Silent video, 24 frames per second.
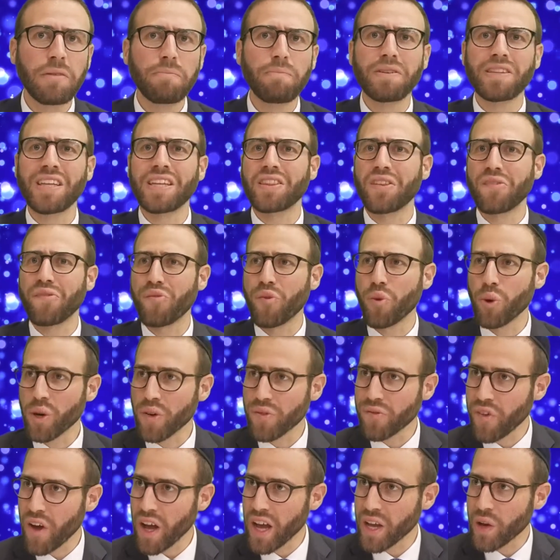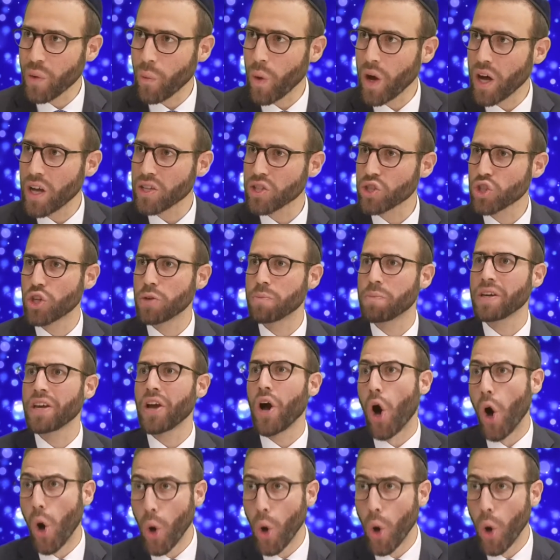but that the fortifying walls should be